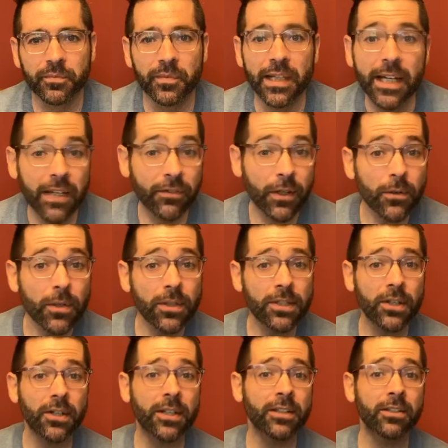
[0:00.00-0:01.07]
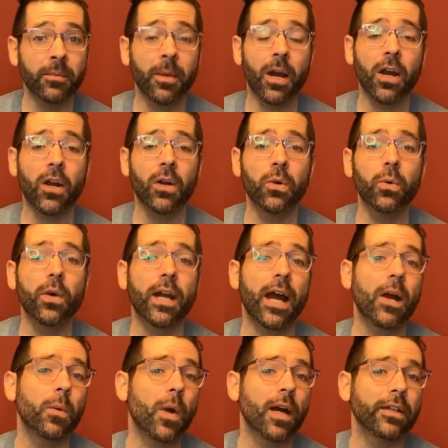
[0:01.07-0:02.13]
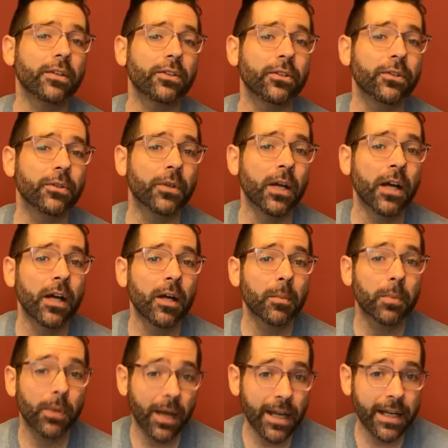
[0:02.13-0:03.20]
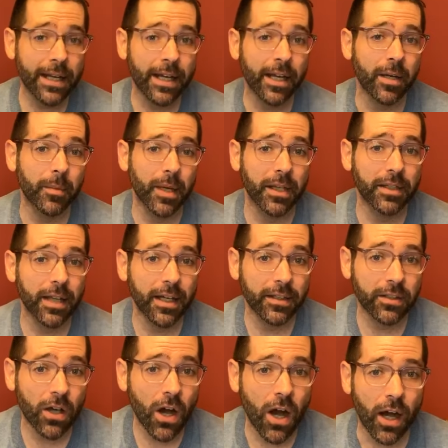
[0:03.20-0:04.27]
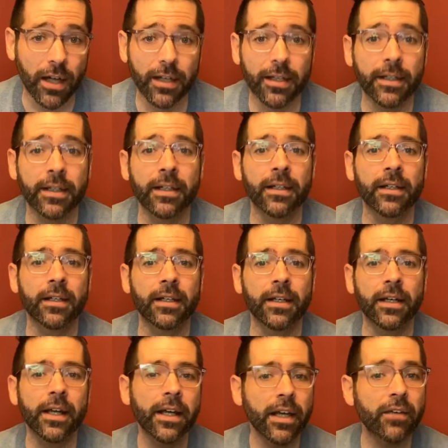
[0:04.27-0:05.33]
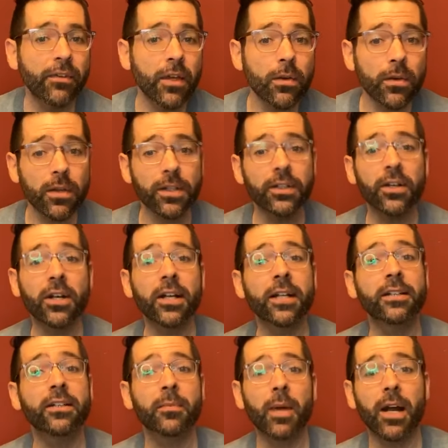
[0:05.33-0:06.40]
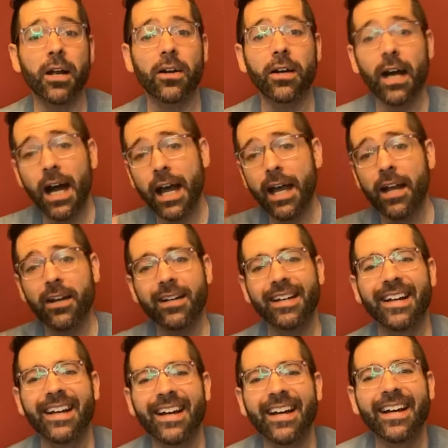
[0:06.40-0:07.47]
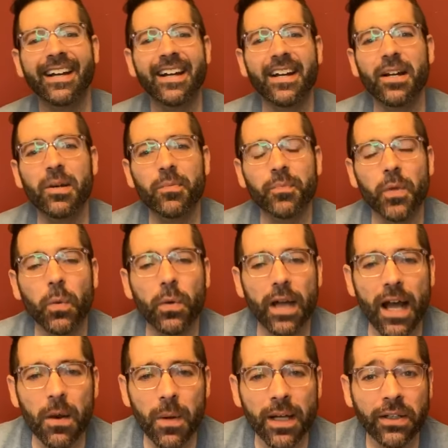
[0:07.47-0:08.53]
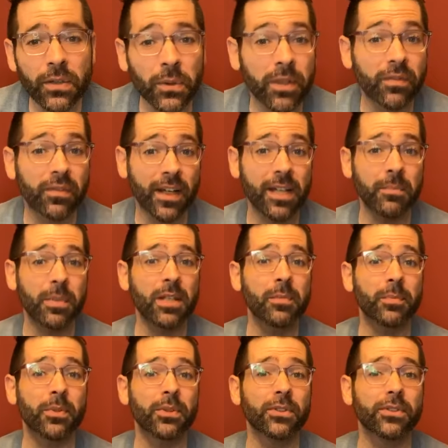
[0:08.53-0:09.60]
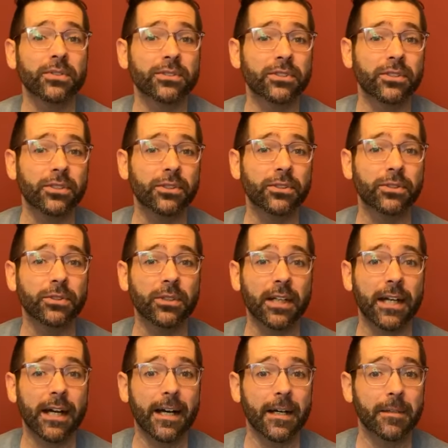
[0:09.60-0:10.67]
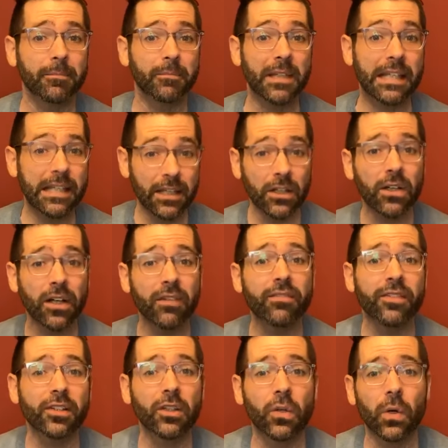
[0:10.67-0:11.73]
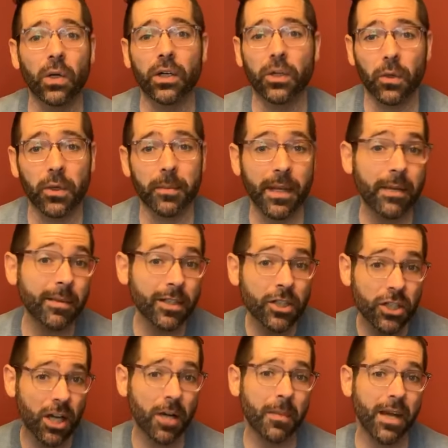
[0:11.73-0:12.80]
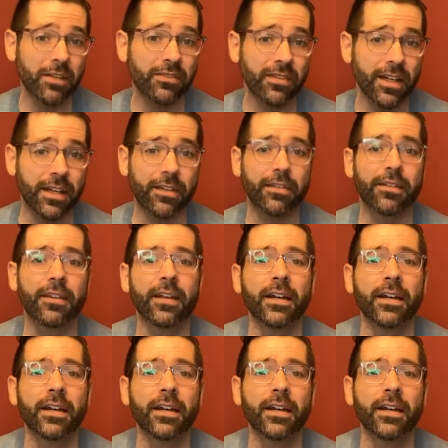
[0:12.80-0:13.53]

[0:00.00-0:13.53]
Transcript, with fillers: If he were returning tomorrow, would I want to pray to him and, and talk? If he were returning tomorrow, hi, Aaron, would I want to invite people to um, hear of the Lord or maybe share my faith?